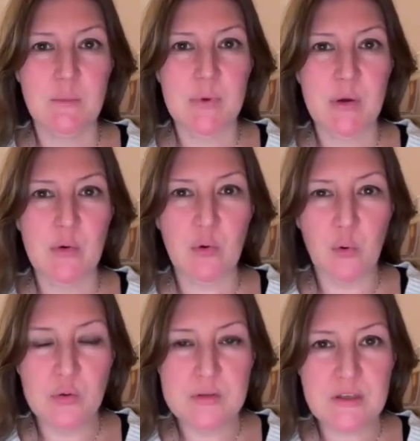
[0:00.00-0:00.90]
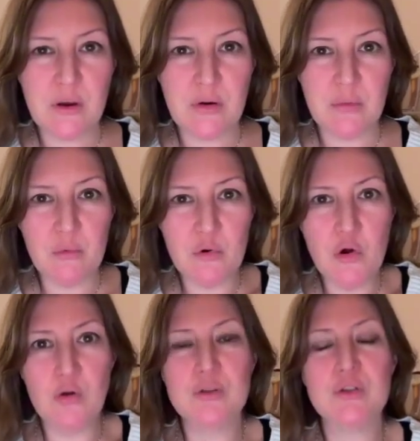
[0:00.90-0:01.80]
But also
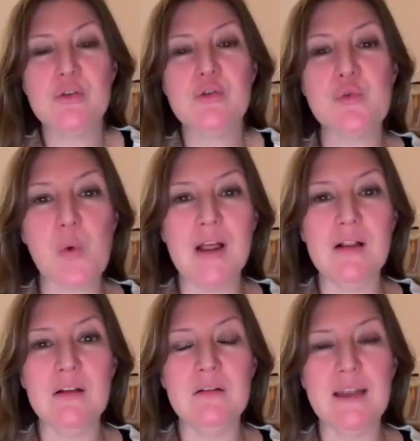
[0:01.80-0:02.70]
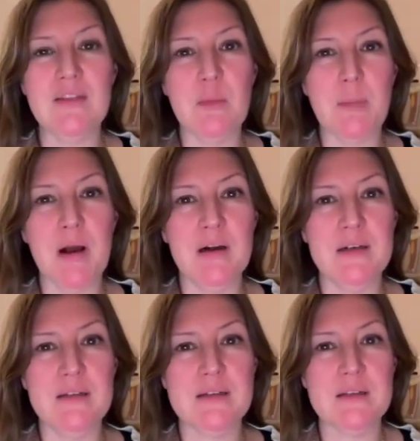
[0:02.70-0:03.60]
not to dwell in the
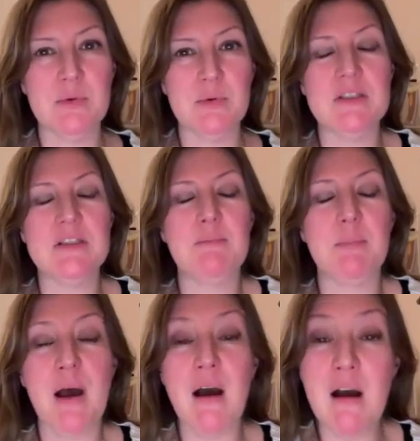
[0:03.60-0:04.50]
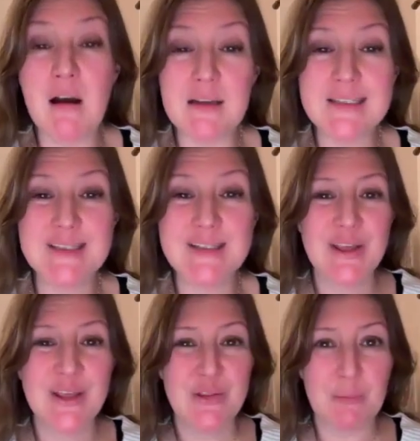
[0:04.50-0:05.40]
past, because the past,
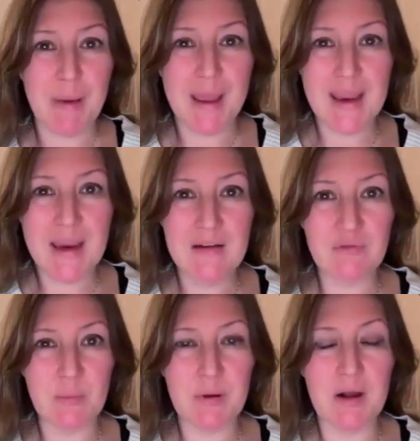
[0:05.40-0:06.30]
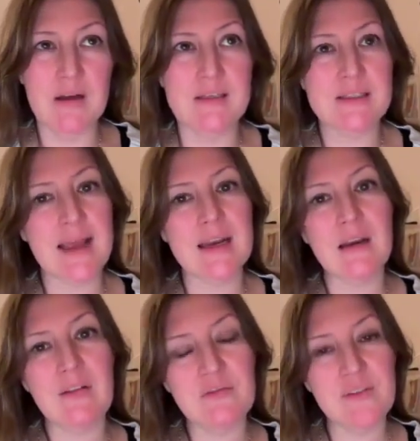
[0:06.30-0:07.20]
the pain of the past,
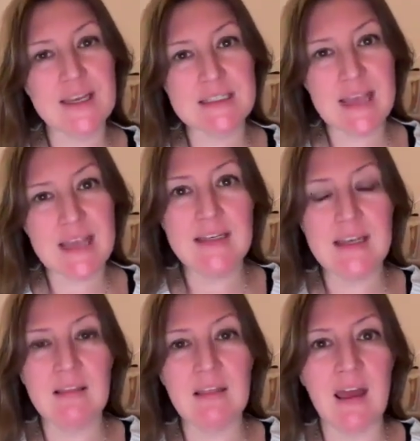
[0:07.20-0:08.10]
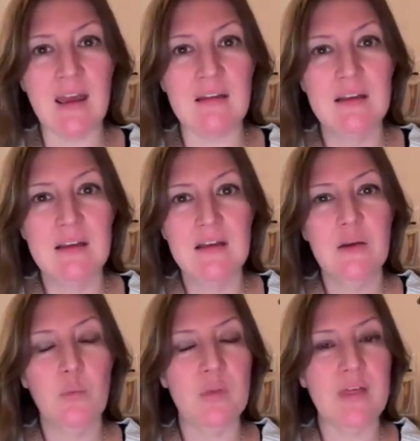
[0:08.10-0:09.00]
and fixating there
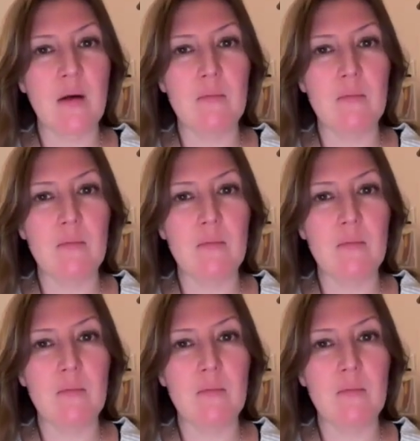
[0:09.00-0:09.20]
with our